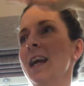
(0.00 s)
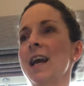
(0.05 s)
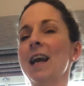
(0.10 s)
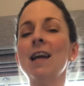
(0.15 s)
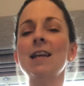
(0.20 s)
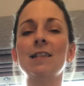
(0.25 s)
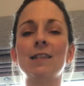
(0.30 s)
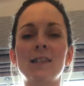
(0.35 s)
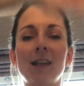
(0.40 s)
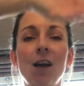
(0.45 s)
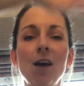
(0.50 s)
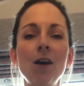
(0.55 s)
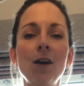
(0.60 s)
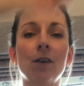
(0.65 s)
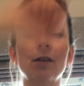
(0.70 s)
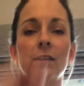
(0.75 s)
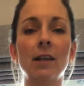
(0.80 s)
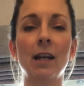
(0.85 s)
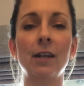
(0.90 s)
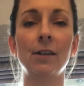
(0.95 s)
it
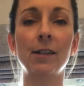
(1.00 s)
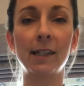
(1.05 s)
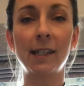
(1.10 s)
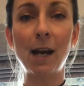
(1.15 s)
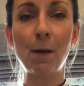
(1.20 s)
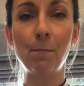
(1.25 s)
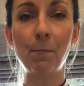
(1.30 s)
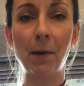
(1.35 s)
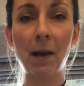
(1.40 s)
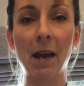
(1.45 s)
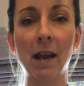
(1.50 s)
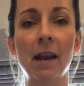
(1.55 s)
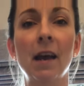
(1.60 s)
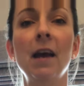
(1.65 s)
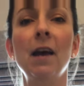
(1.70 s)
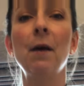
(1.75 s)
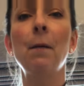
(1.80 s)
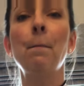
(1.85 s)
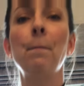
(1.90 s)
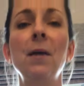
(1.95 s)
on. Can you stamp it?
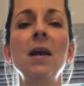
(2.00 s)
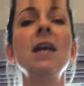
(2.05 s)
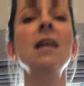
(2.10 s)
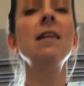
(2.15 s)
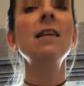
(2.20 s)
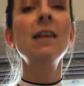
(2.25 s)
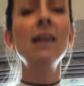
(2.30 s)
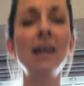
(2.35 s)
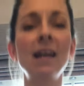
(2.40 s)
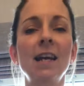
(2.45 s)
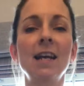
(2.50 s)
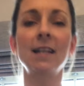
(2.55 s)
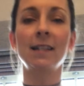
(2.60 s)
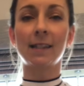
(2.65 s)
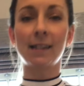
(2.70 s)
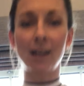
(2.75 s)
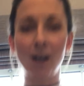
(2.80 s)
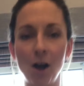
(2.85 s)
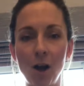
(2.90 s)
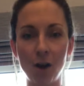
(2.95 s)
Pin it
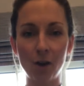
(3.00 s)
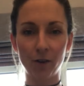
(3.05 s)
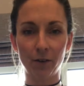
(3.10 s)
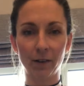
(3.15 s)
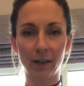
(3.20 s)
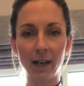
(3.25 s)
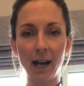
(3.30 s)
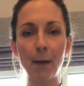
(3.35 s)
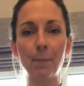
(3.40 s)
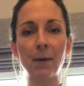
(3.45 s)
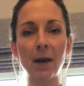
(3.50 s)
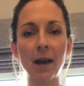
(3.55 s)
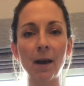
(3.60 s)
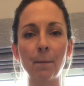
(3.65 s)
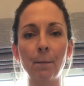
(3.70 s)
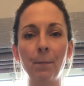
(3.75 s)
on. Clap it.